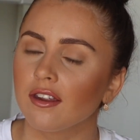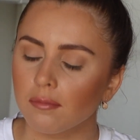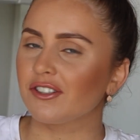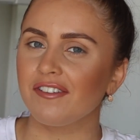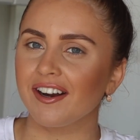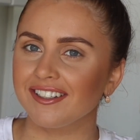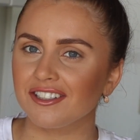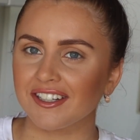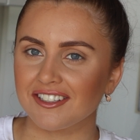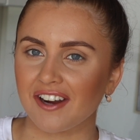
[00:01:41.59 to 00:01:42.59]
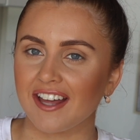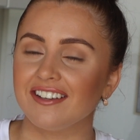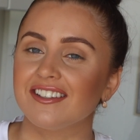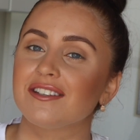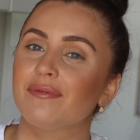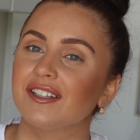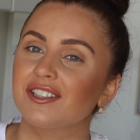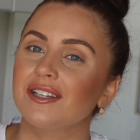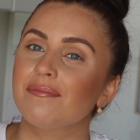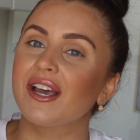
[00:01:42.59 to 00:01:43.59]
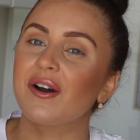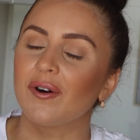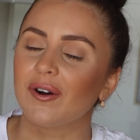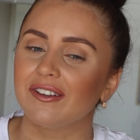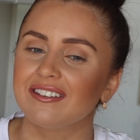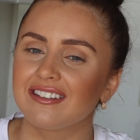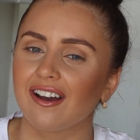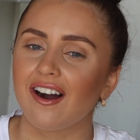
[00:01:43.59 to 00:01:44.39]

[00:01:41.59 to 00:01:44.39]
I'm actually very intrigued to try these, especially because